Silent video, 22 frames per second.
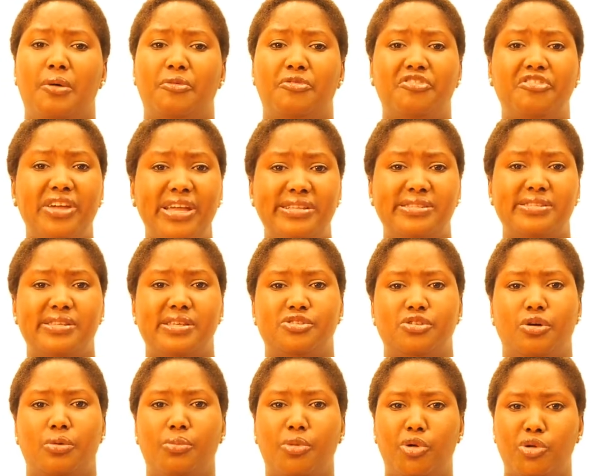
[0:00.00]
phases
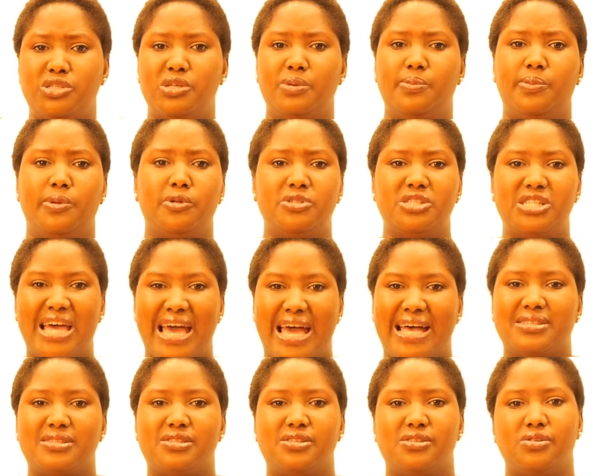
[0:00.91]
or multiple
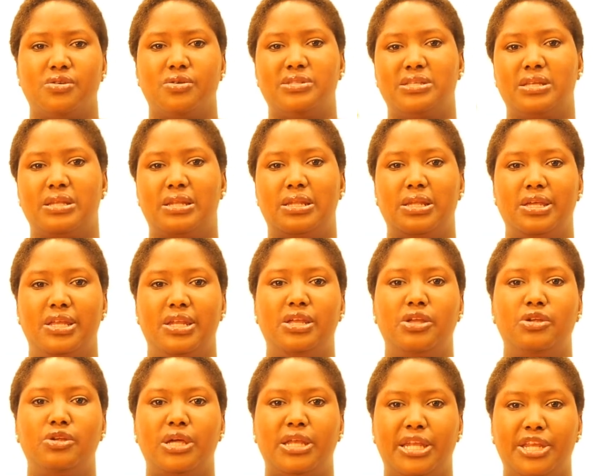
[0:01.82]
tasks, so it's a
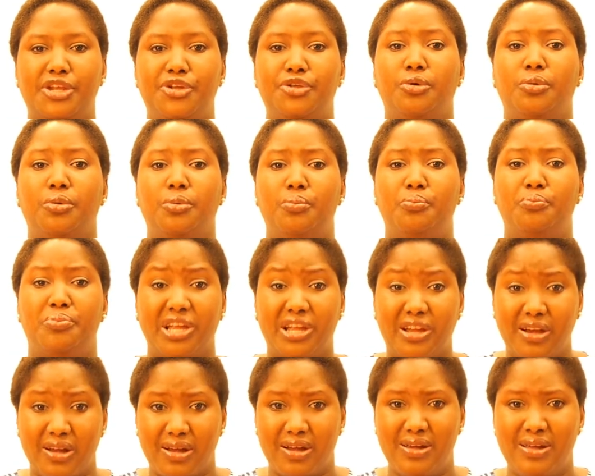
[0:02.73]
little
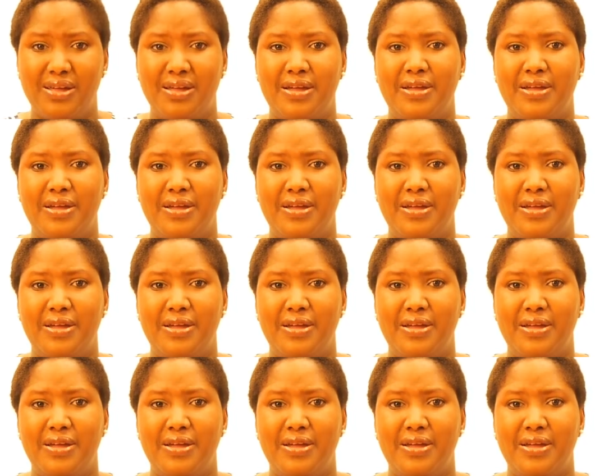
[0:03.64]
bigger,